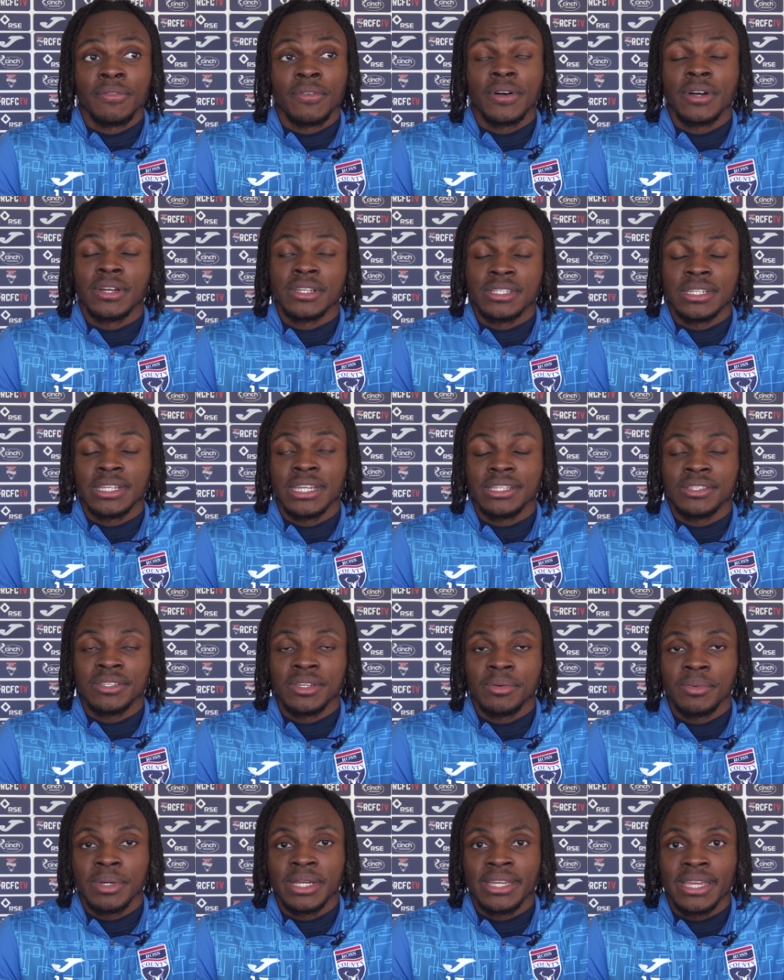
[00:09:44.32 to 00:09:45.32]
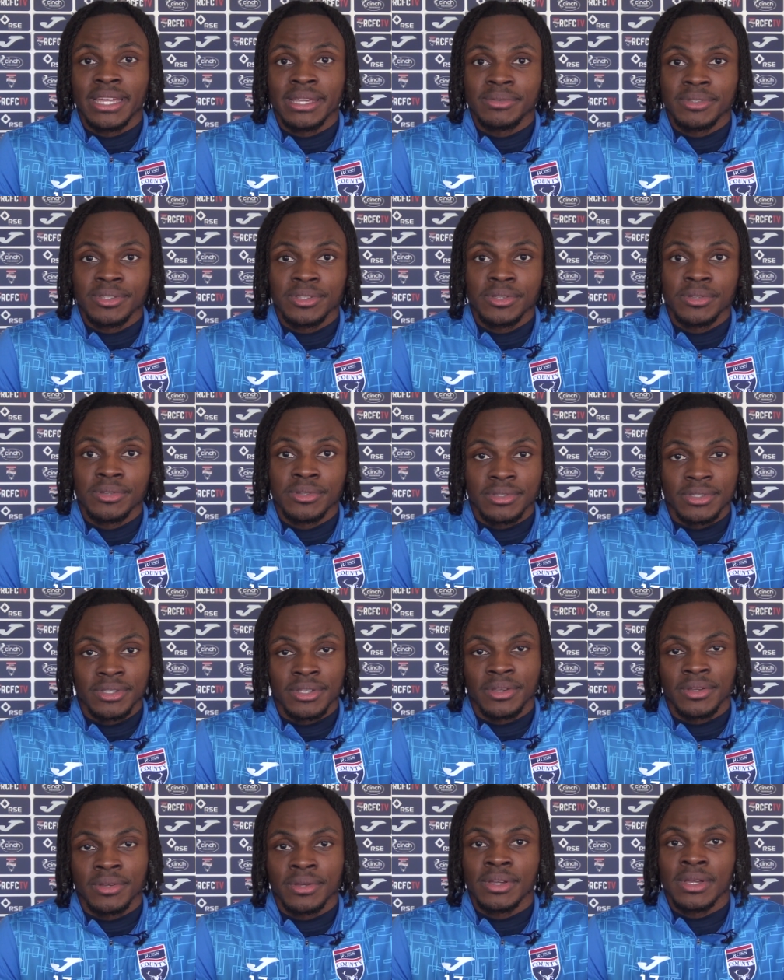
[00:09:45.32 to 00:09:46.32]
far to get to away games too.
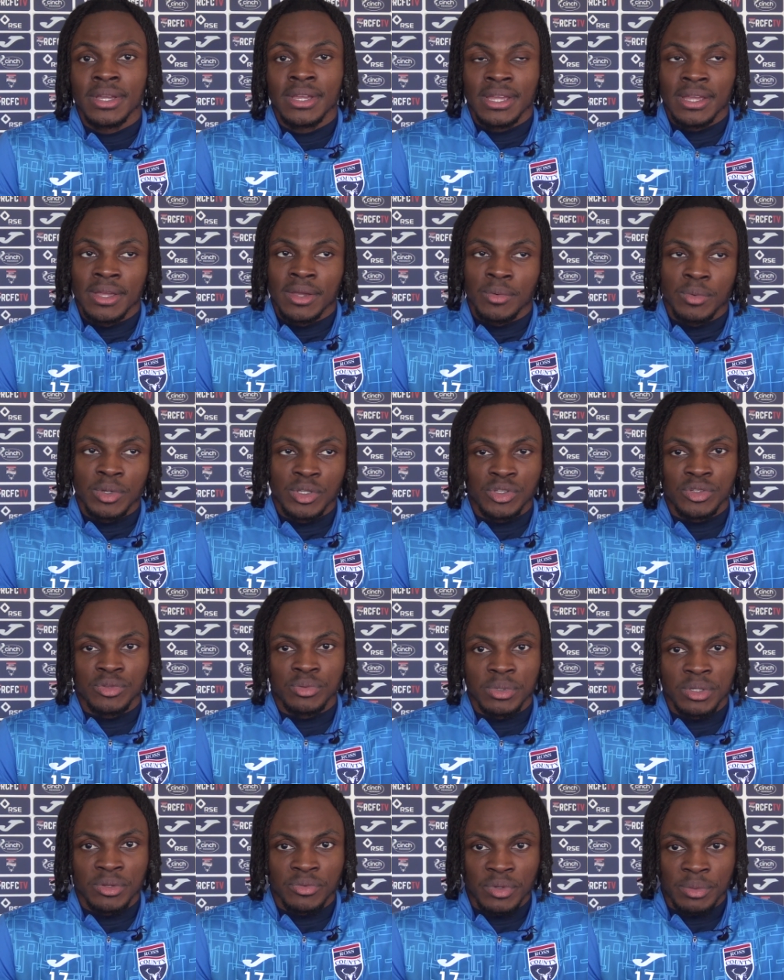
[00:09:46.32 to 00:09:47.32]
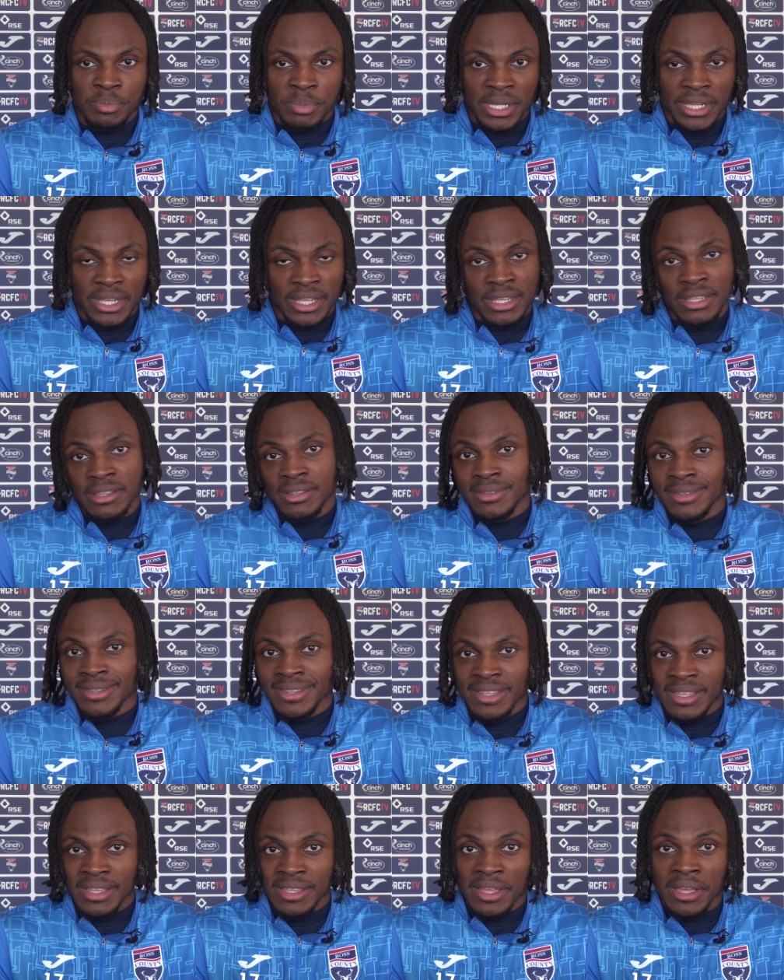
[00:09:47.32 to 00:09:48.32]
So we just want to repay
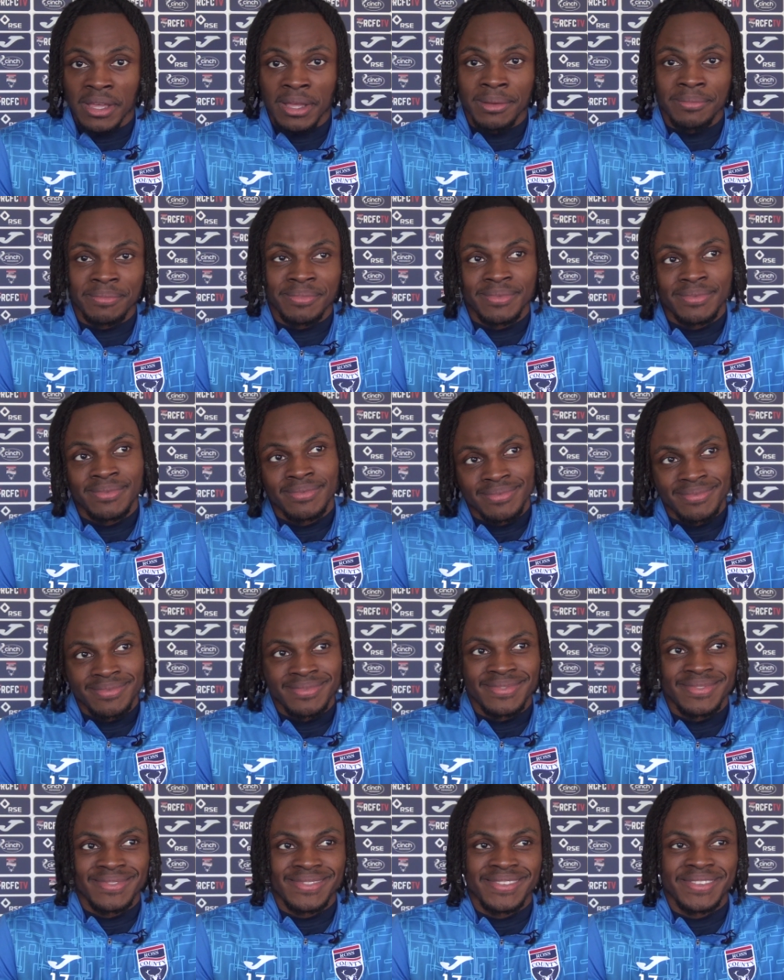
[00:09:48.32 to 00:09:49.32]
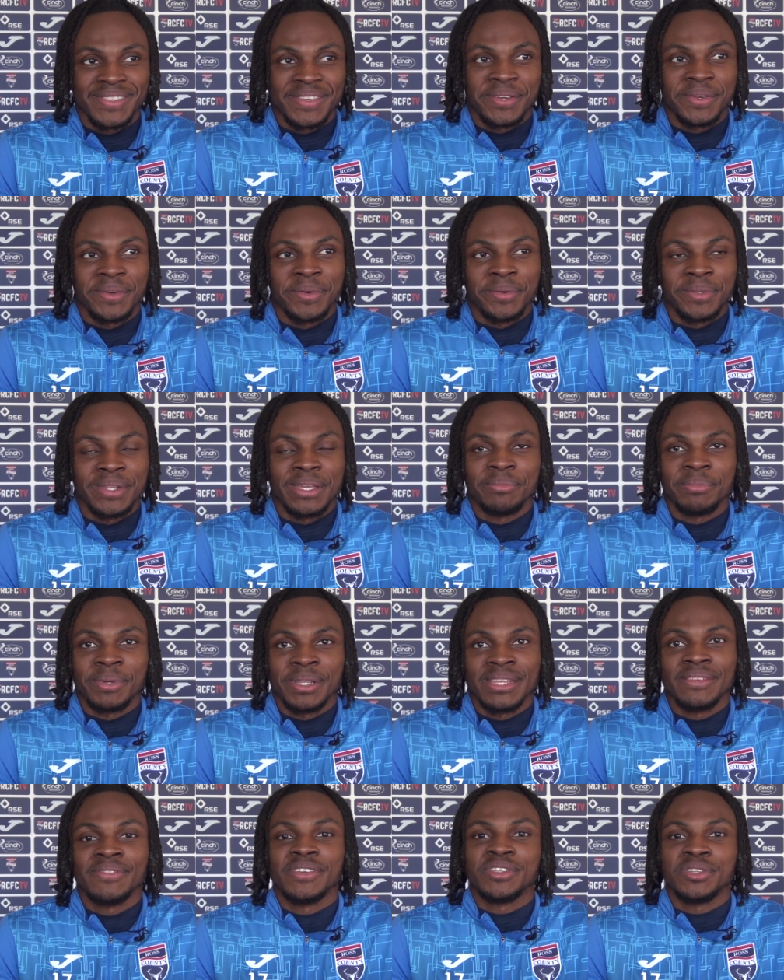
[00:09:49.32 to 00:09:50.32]
um, all their
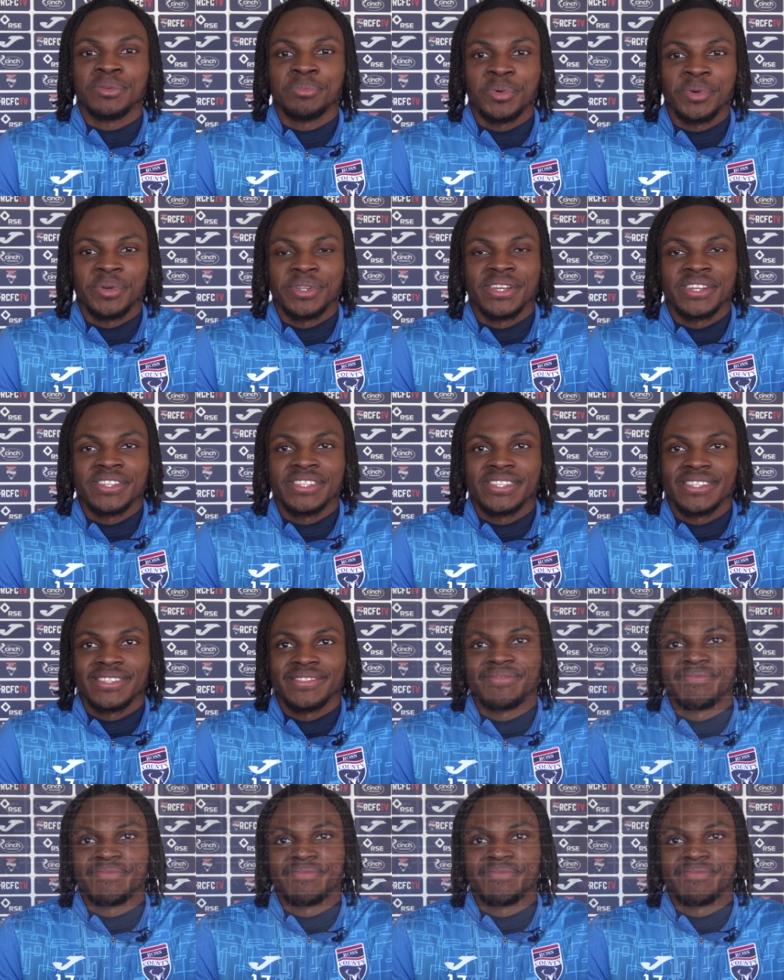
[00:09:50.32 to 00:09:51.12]
belief and support in us.